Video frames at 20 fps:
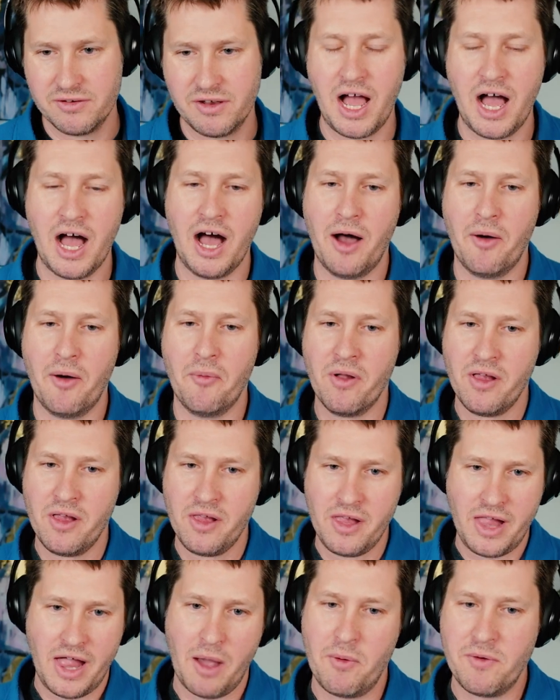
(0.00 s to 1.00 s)
And
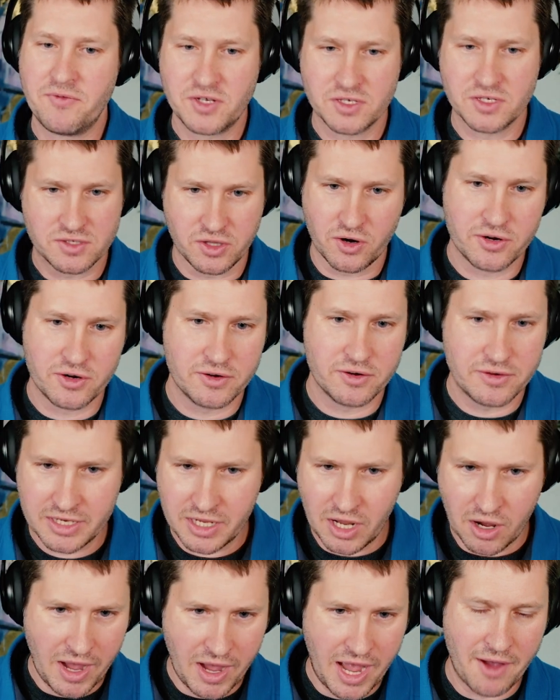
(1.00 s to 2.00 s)
we've just learned, you
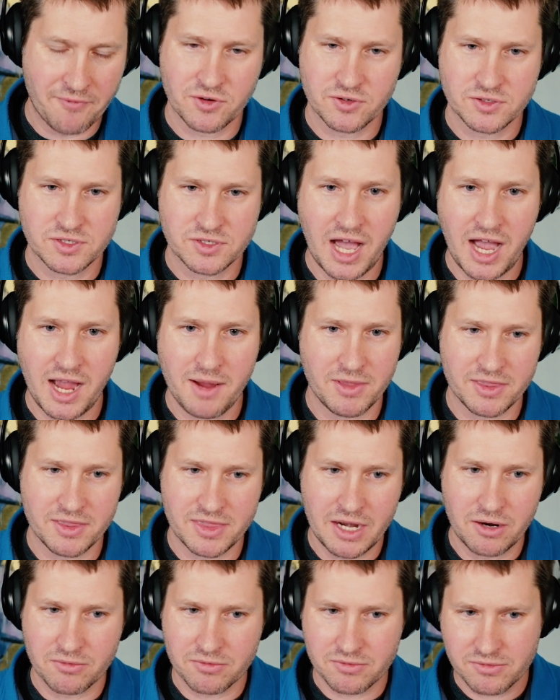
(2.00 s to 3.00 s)
know, after time that they
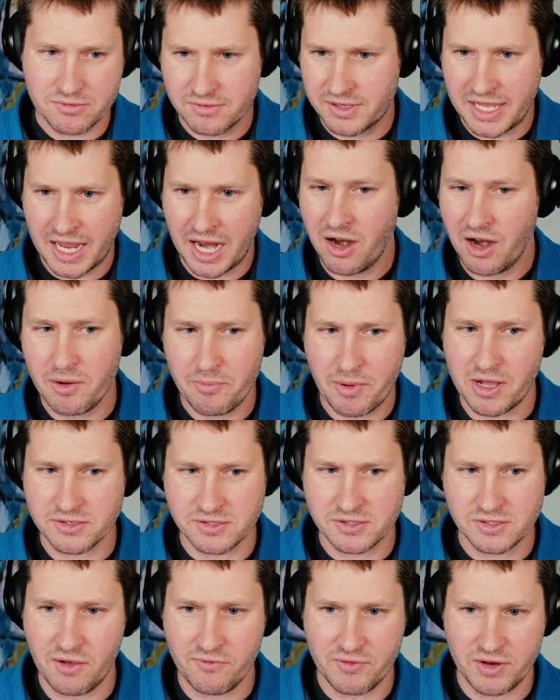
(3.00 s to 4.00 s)
don't care about
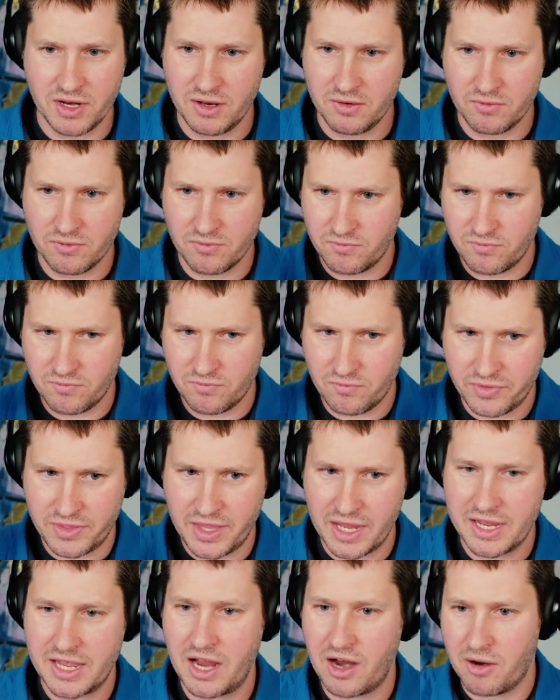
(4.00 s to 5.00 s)
solving it. They care